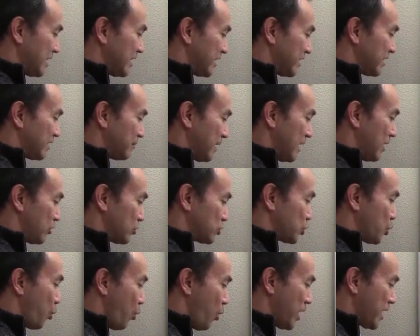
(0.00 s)
about
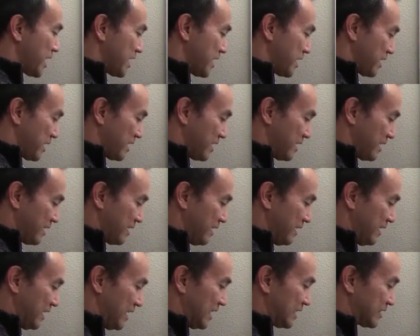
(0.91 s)
20
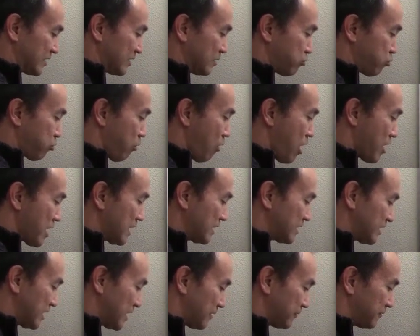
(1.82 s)
as a product
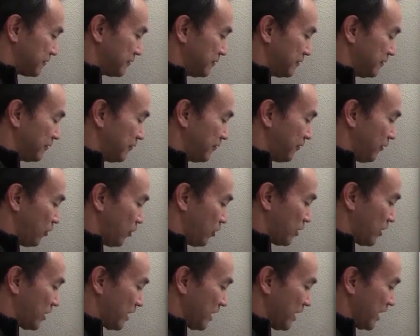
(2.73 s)
of
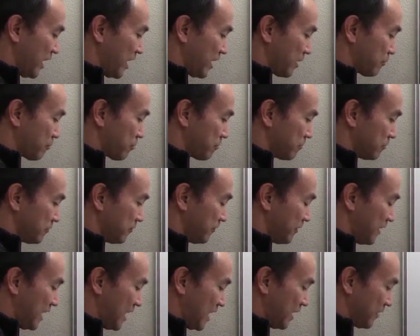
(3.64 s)
4 and
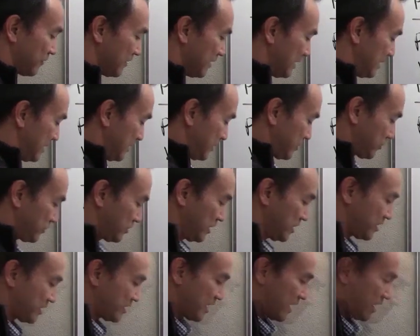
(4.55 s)
5. So
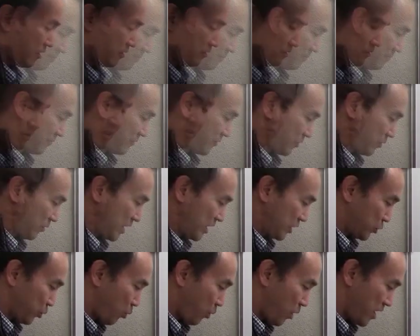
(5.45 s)
this now, so in
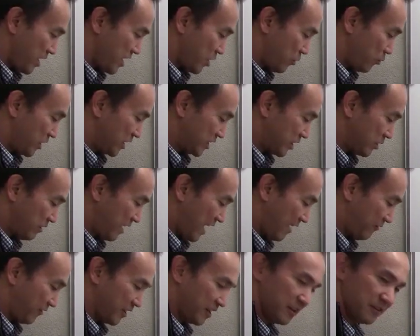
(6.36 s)
20, we still
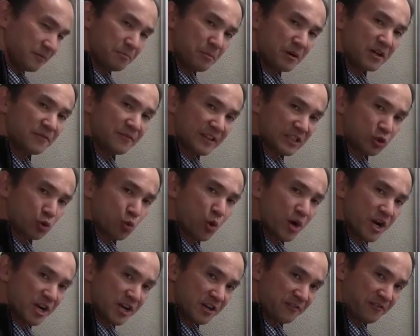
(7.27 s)
have a perfect
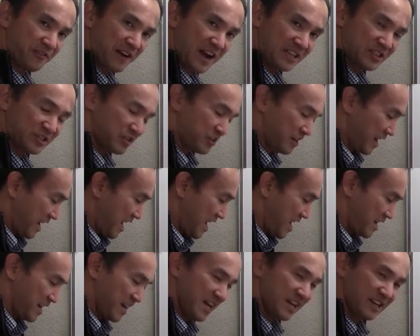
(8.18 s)
square factor
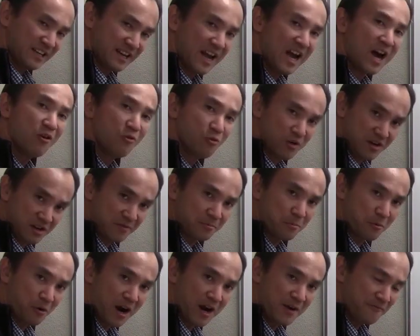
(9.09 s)
and now with a
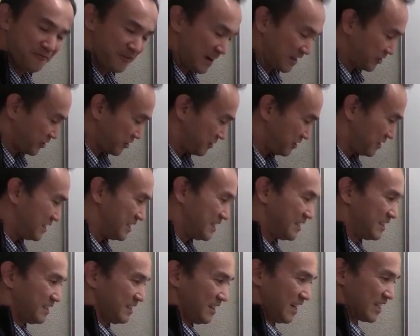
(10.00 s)
prime factor.
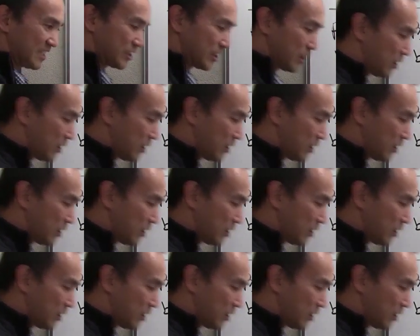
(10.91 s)
And so